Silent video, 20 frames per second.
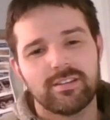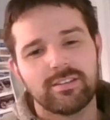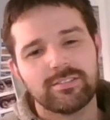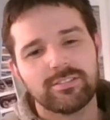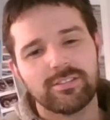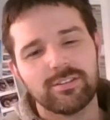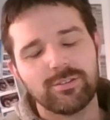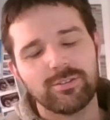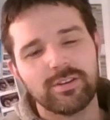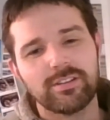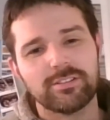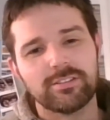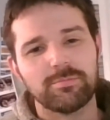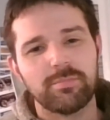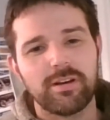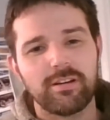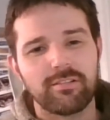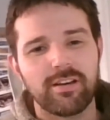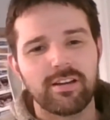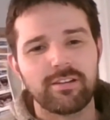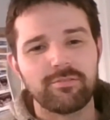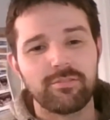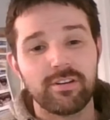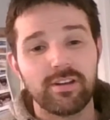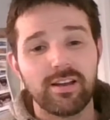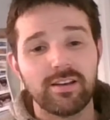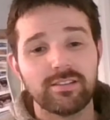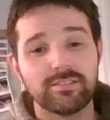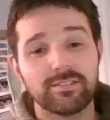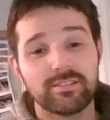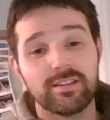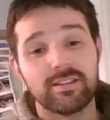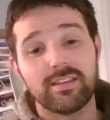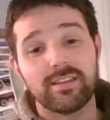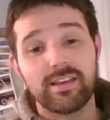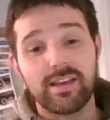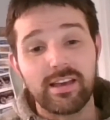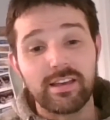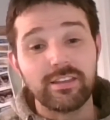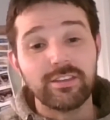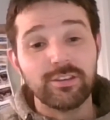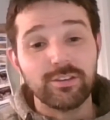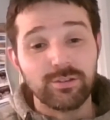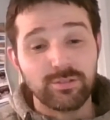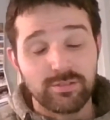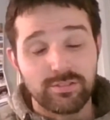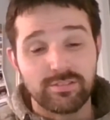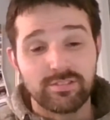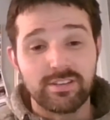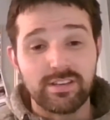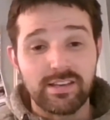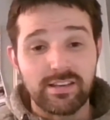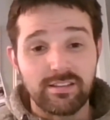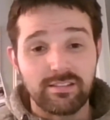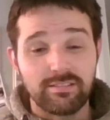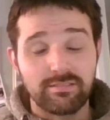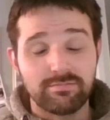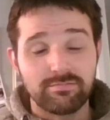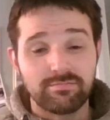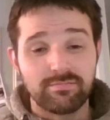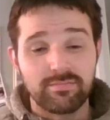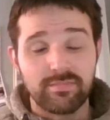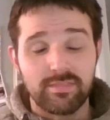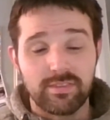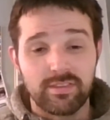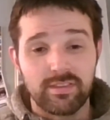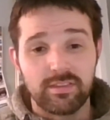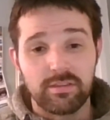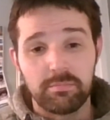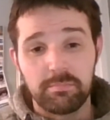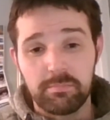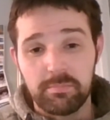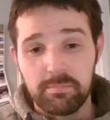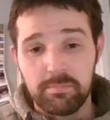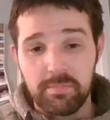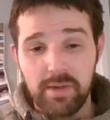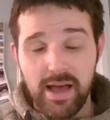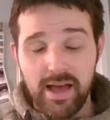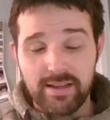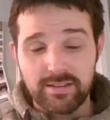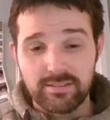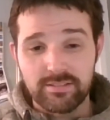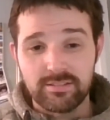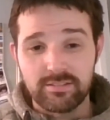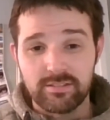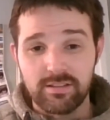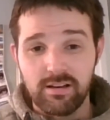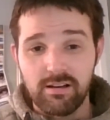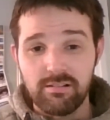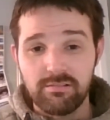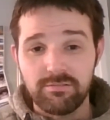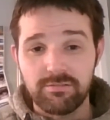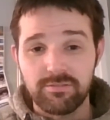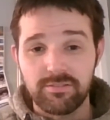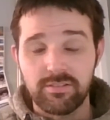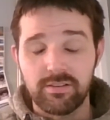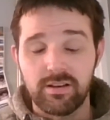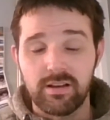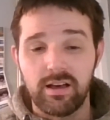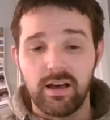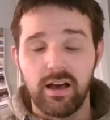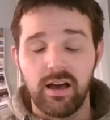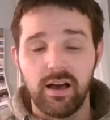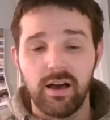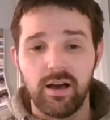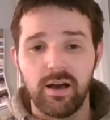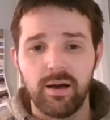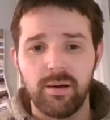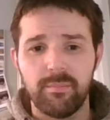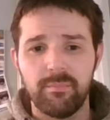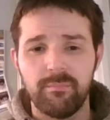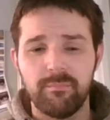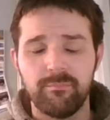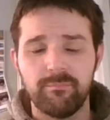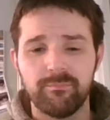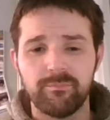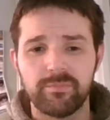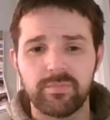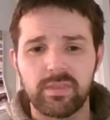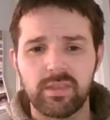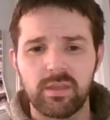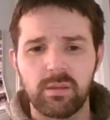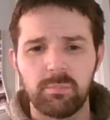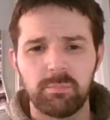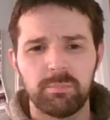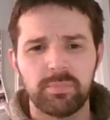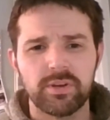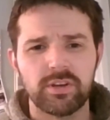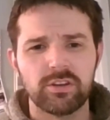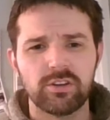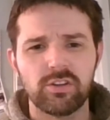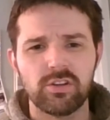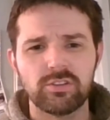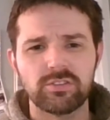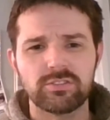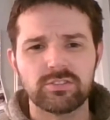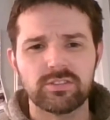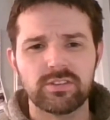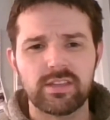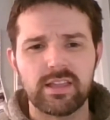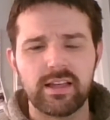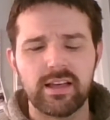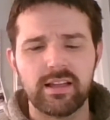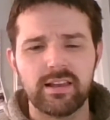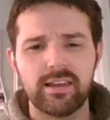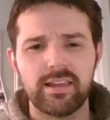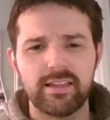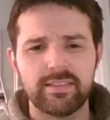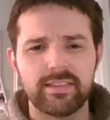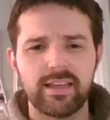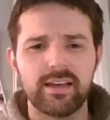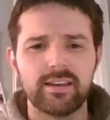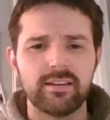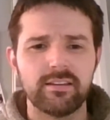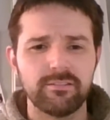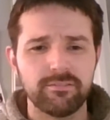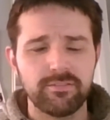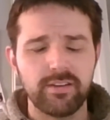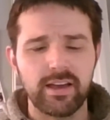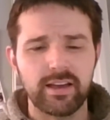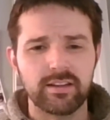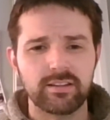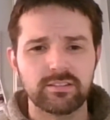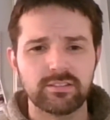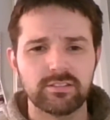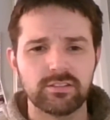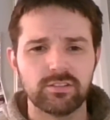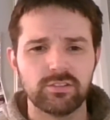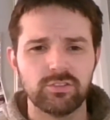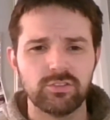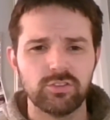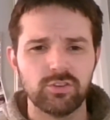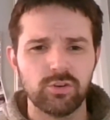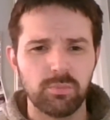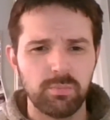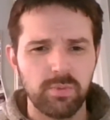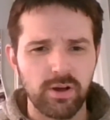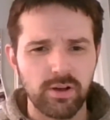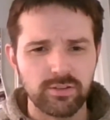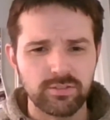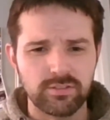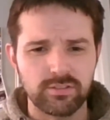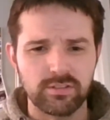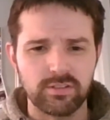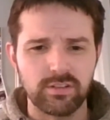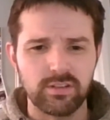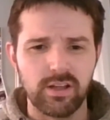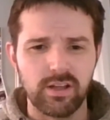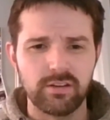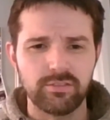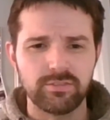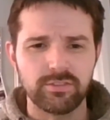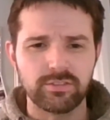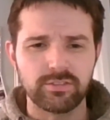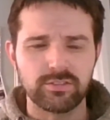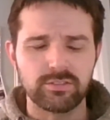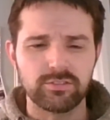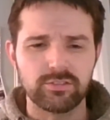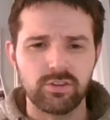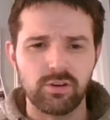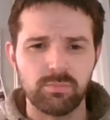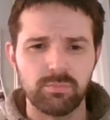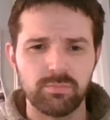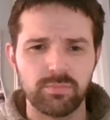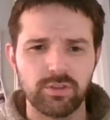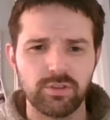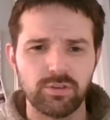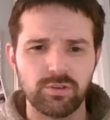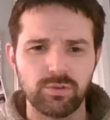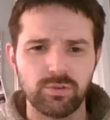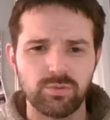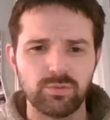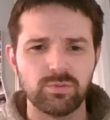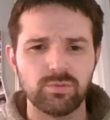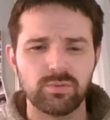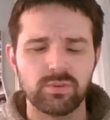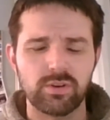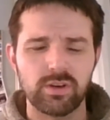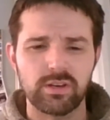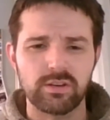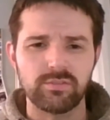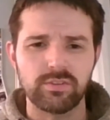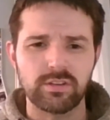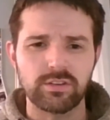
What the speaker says: So it's about kind of realizing that, you're seeing the bad stuff, but not to let that affect your personal life and stop you kind of